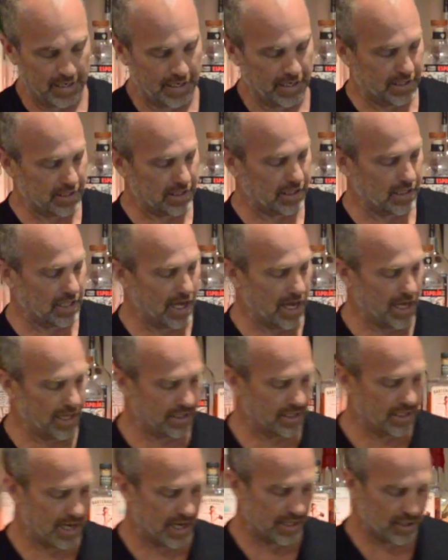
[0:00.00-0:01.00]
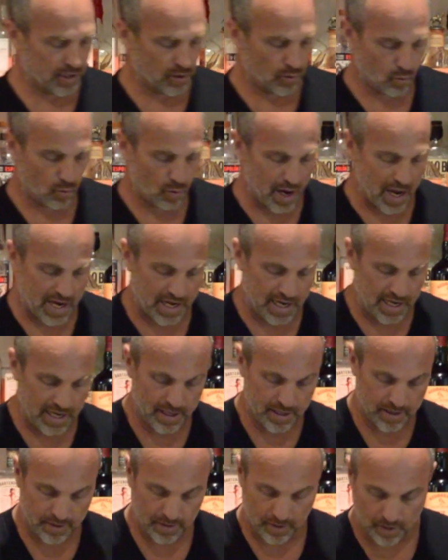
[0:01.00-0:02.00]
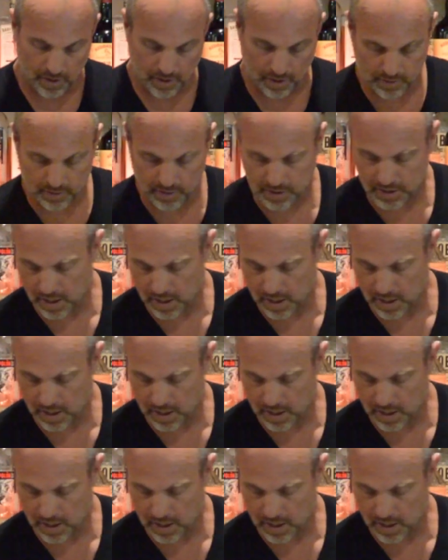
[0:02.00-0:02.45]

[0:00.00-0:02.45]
that gets the glass nice and ready. I'll